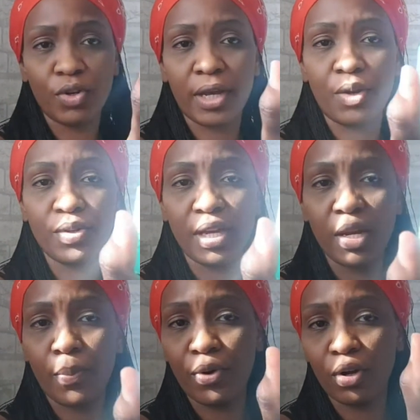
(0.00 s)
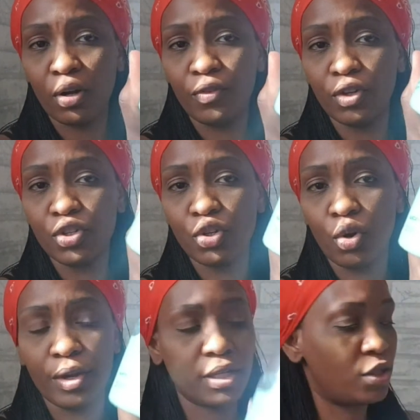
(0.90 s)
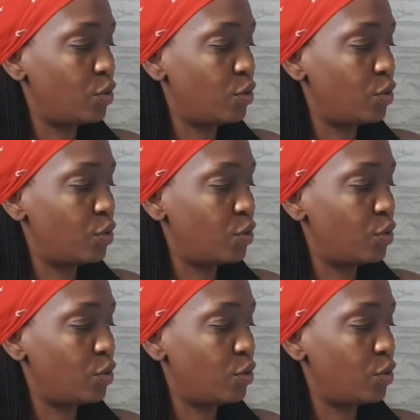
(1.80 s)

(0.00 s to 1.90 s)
You can use any product of your choice.